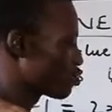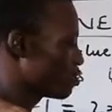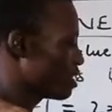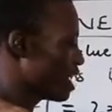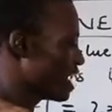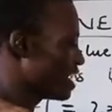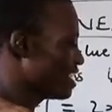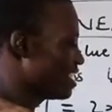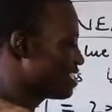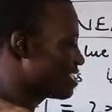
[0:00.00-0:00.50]
so
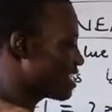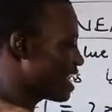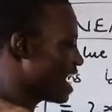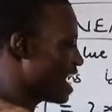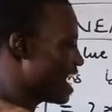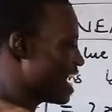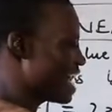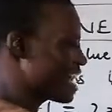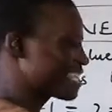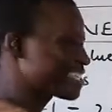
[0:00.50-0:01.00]
that this
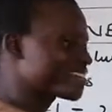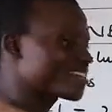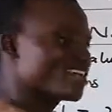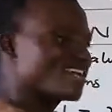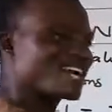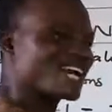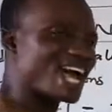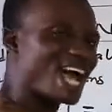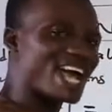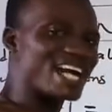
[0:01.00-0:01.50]
x
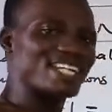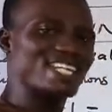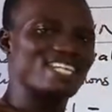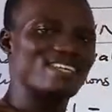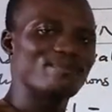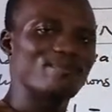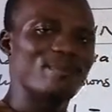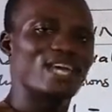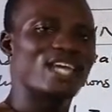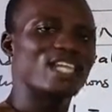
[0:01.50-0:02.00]
can
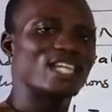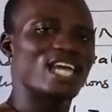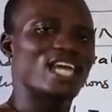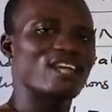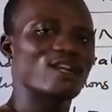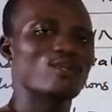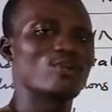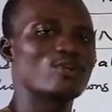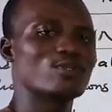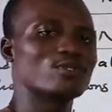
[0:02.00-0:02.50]
remain
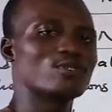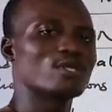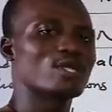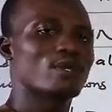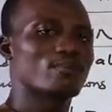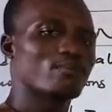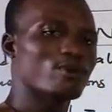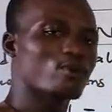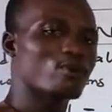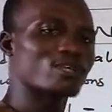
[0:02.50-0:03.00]
alone,
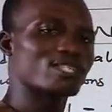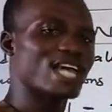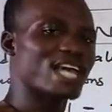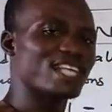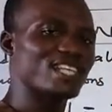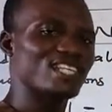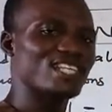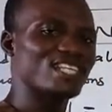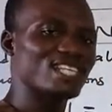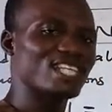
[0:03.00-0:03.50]
because
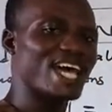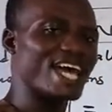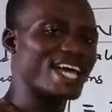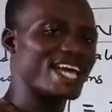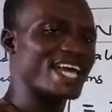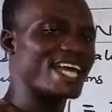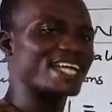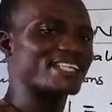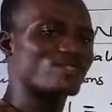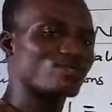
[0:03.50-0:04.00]
I need
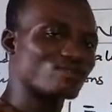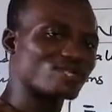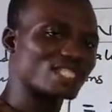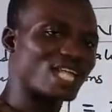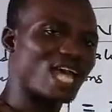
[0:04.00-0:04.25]
that x to